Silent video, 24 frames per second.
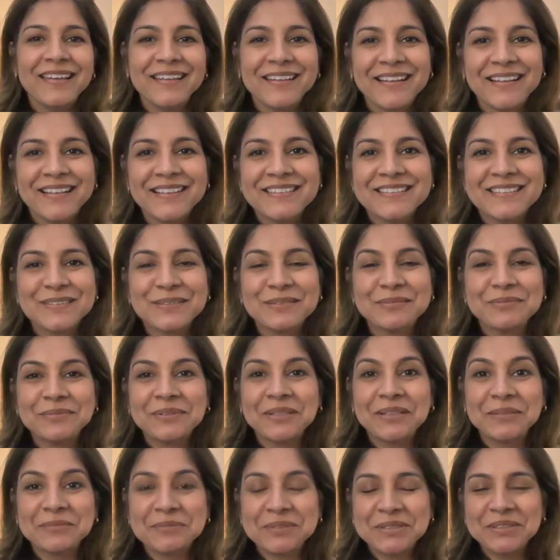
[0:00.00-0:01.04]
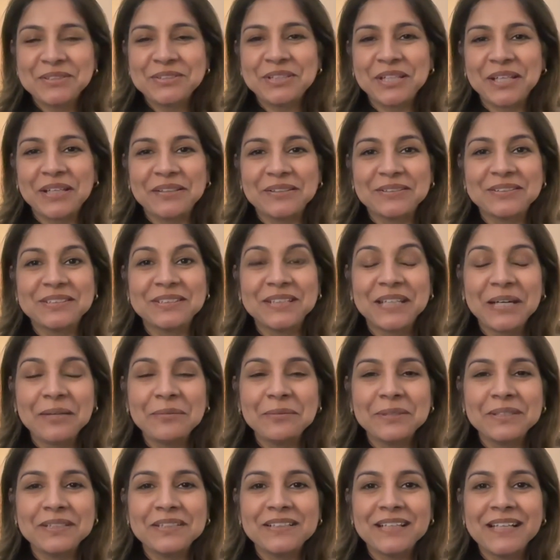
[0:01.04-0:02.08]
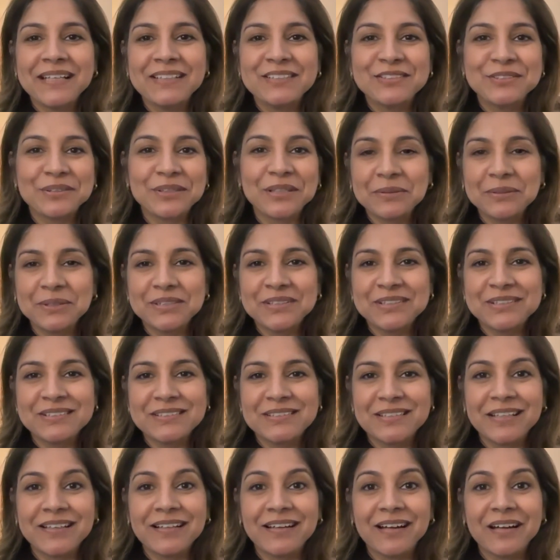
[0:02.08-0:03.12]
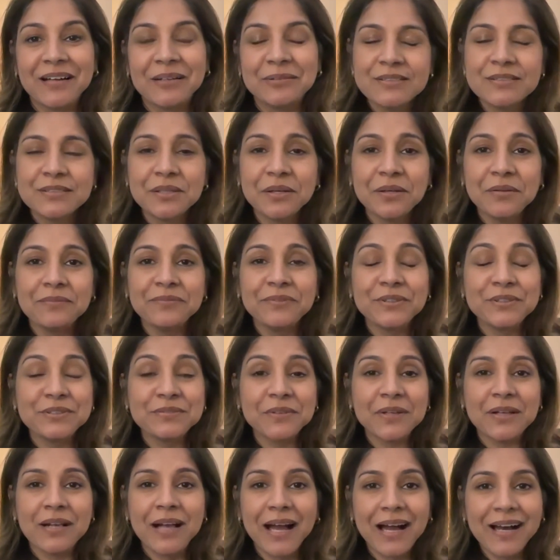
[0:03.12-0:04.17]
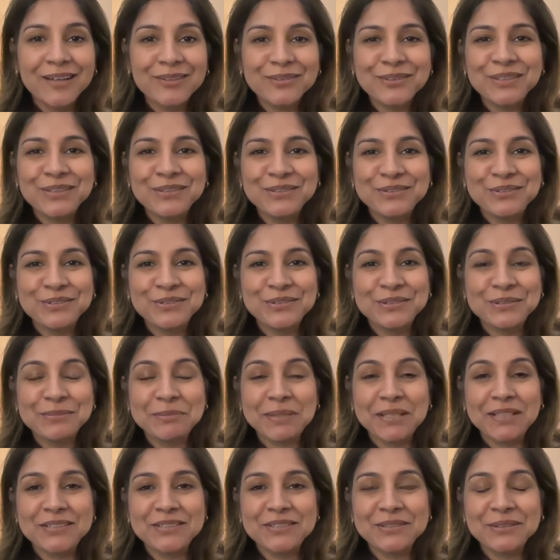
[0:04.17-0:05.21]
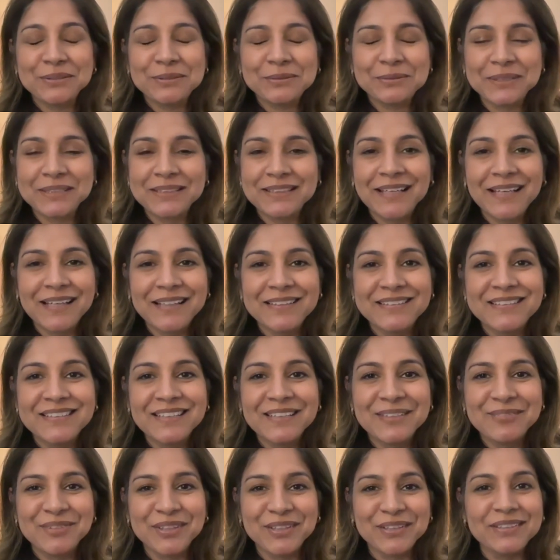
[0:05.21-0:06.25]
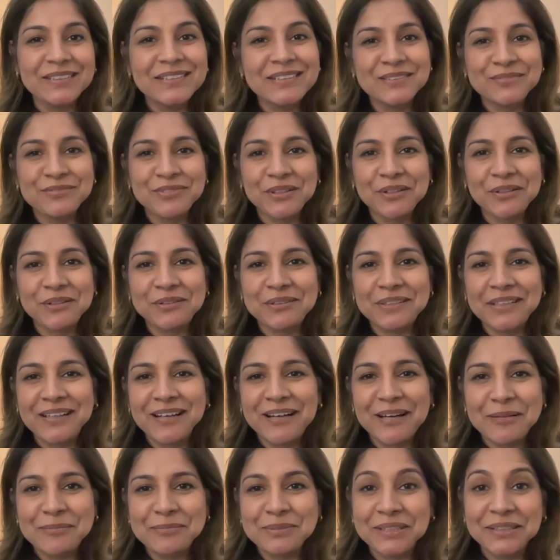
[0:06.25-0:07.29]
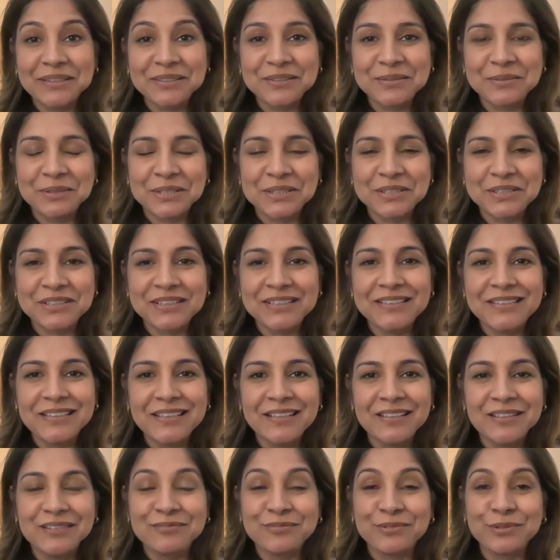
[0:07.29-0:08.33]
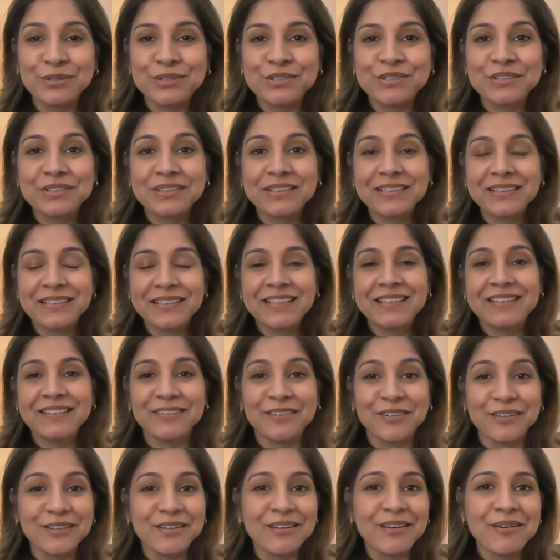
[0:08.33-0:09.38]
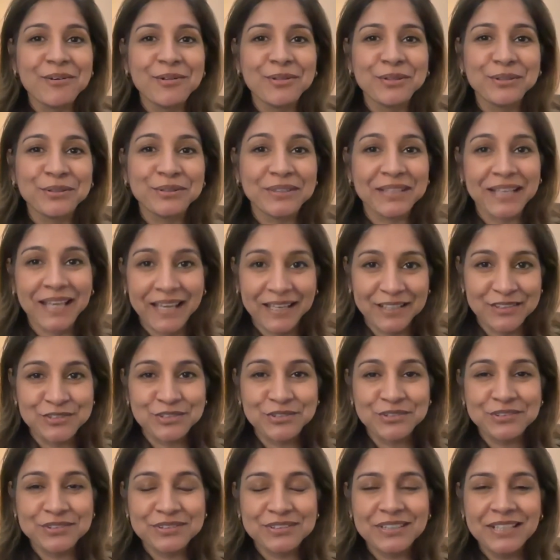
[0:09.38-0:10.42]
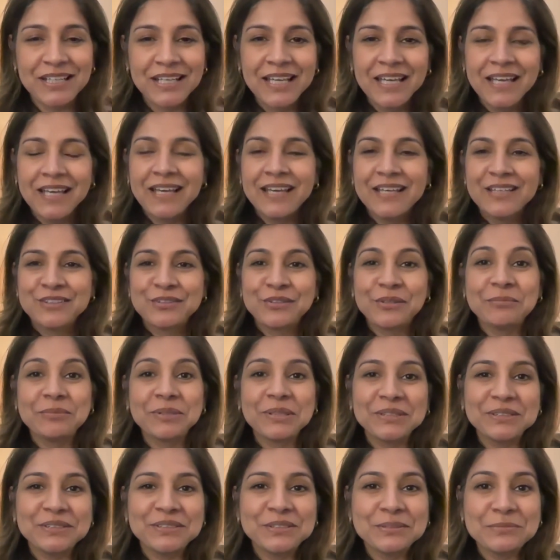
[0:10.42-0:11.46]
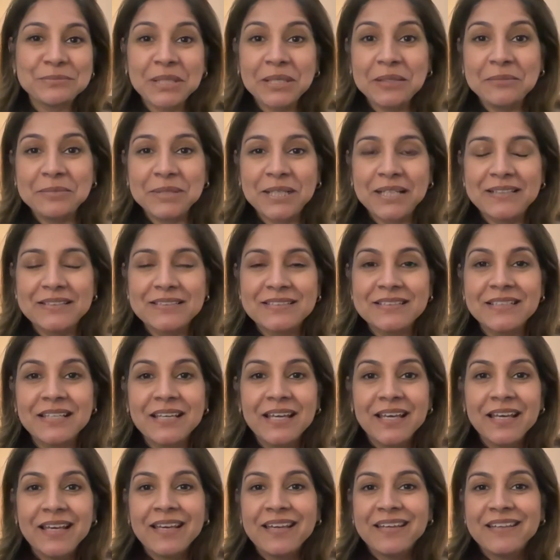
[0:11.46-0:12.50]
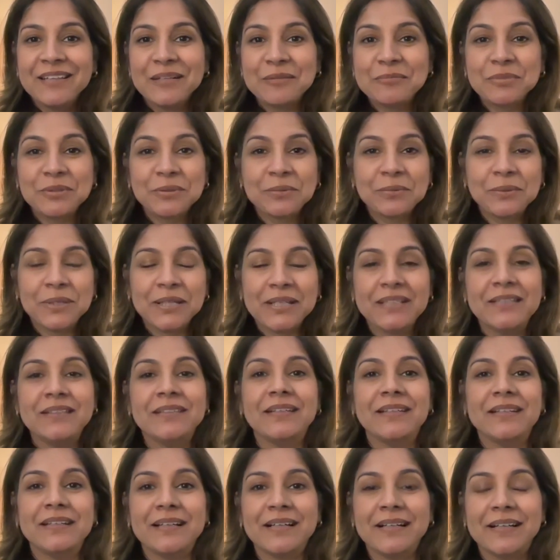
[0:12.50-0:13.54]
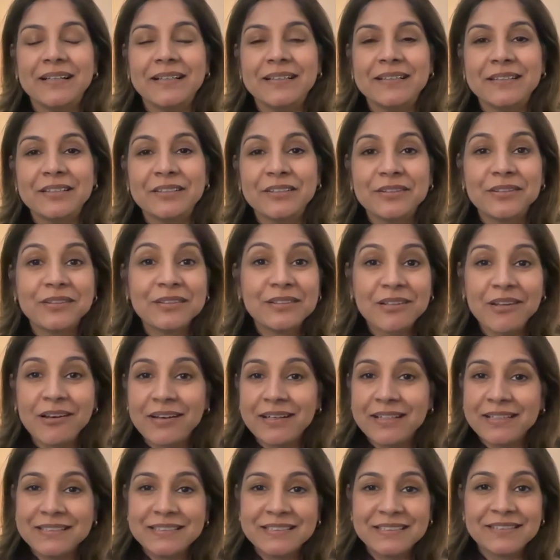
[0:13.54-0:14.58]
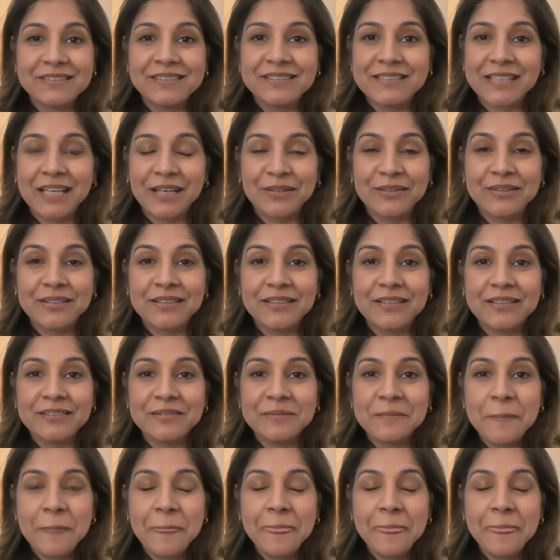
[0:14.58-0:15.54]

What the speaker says: guys, welcome to the channel. Today I want to answer questions I got. So, first of all, how do you choose a sponsor? Well, that is a very difficult and complex question, and unfortunately, there are no good answers. So, I'm going to do my best. Number one, there are a lot of deals out there,